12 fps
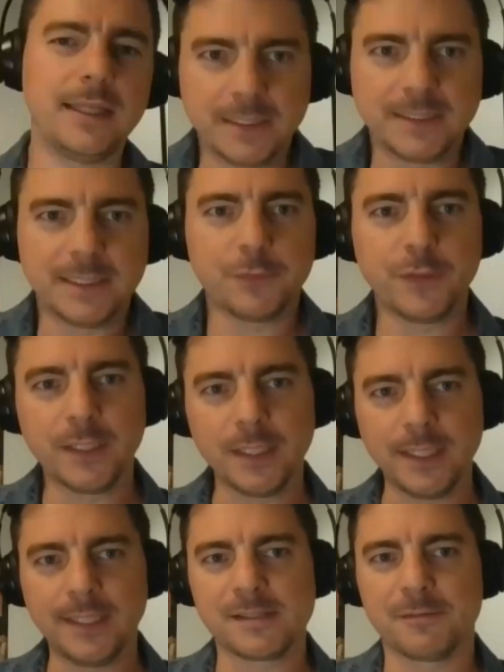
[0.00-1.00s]
it
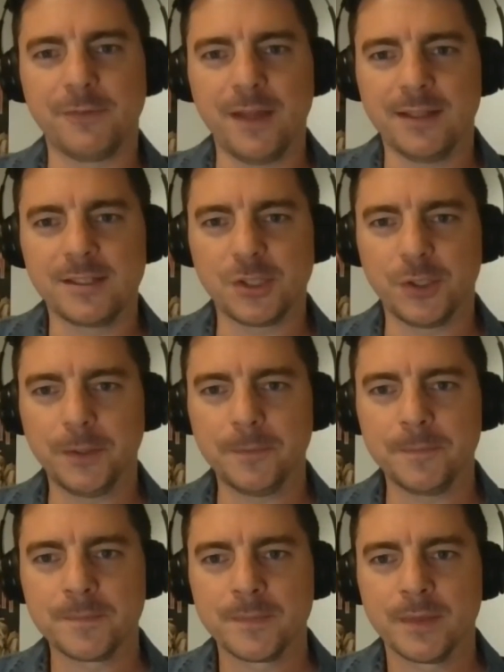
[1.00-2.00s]
definitely is a valid
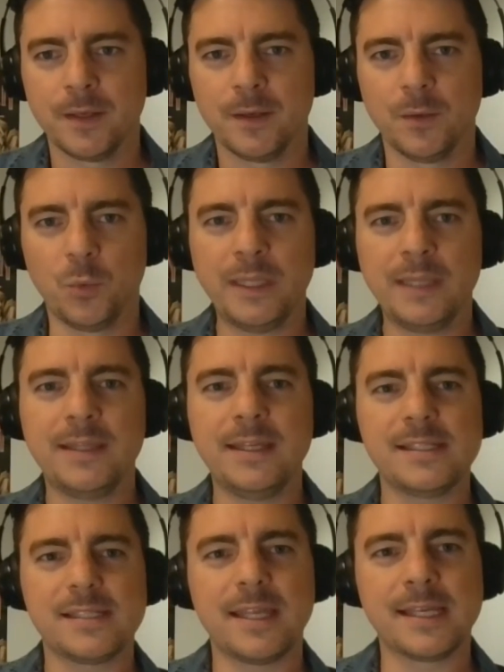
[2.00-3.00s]
term. When
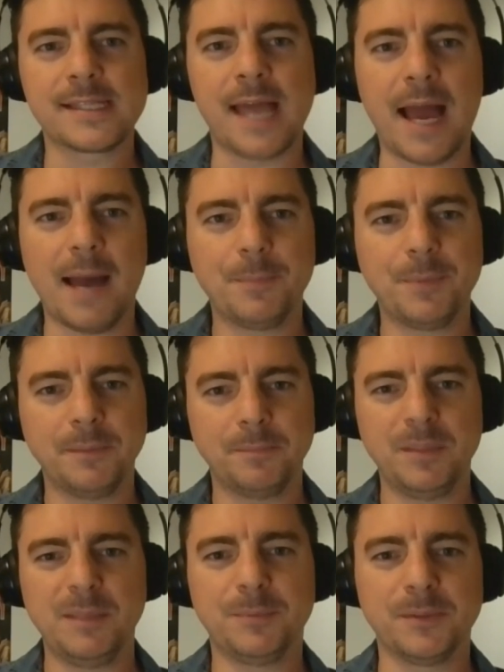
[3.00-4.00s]
these things happen,
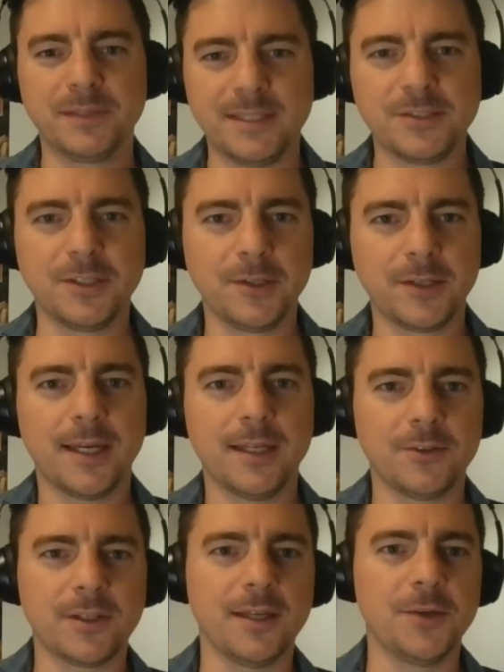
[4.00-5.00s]
people tend to look
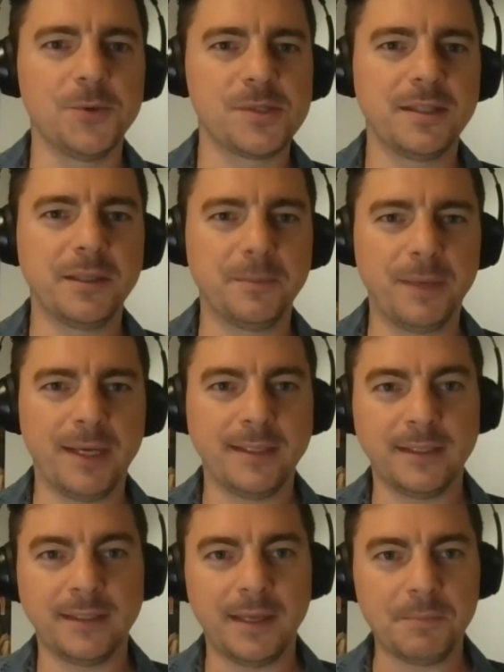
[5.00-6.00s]
at, okay, who's in the
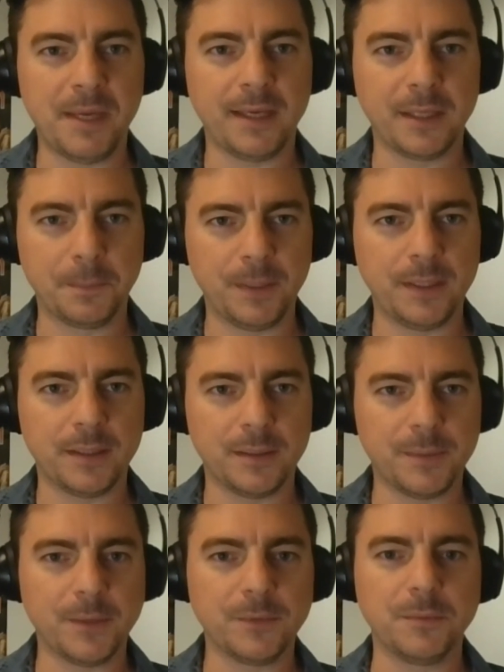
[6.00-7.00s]
band, and they make an opinion
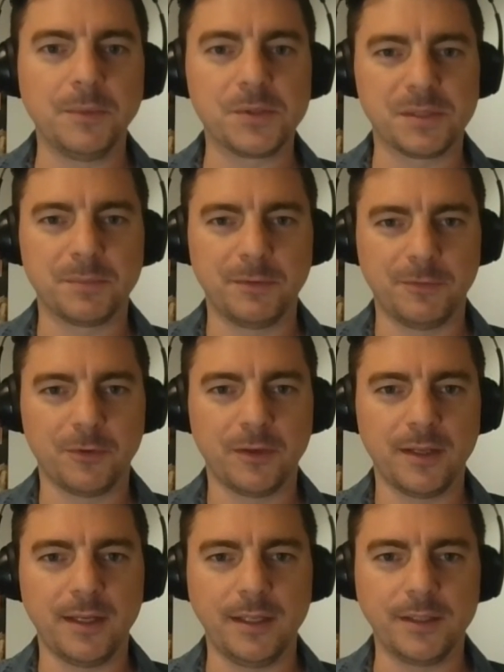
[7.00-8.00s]
about the music before
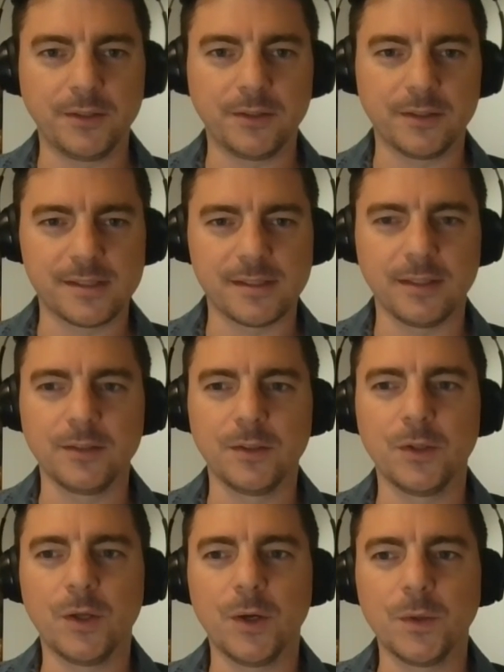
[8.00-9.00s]
they hear a single
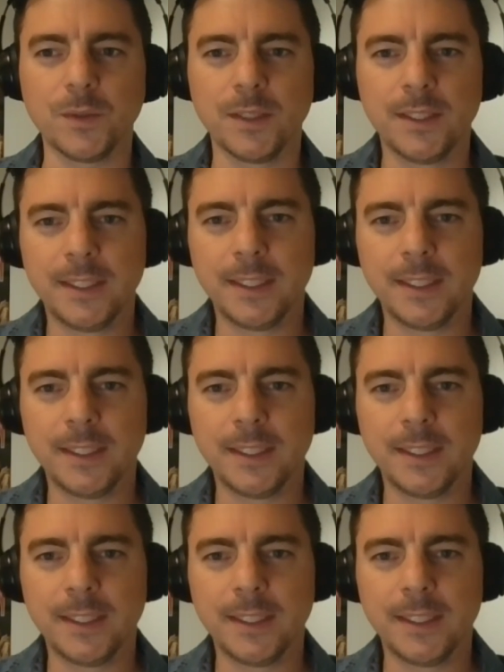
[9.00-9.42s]
note.